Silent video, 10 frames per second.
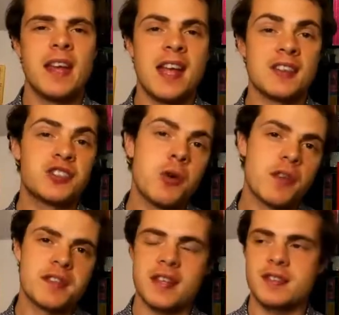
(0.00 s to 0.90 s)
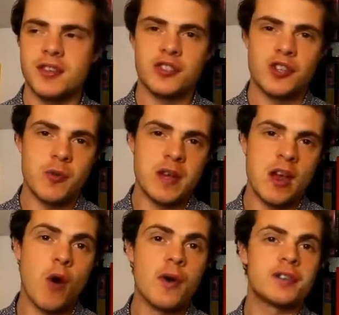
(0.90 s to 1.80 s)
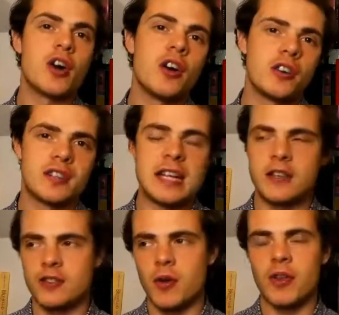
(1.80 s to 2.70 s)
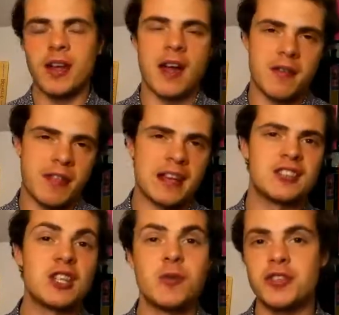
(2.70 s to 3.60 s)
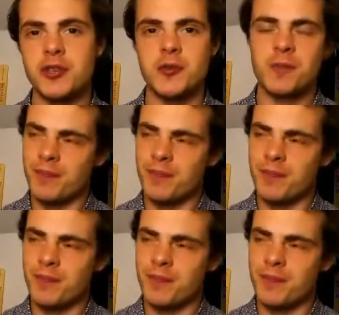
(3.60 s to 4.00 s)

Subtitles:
He has two other sisters who he always hugs, and he does all the kind of things that you would do,